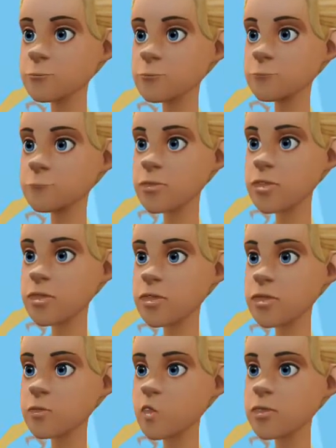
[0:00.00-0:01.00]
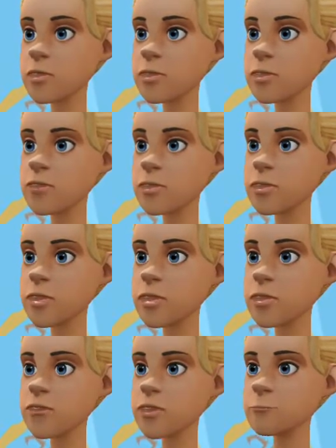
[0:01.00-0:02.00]
Patients who receive
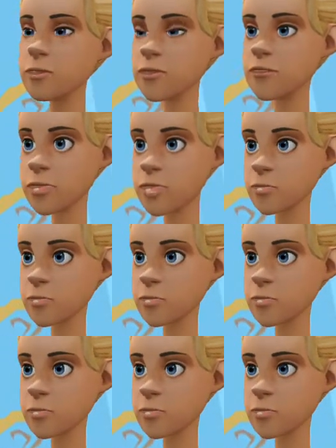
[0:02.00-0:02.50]
kidneys from living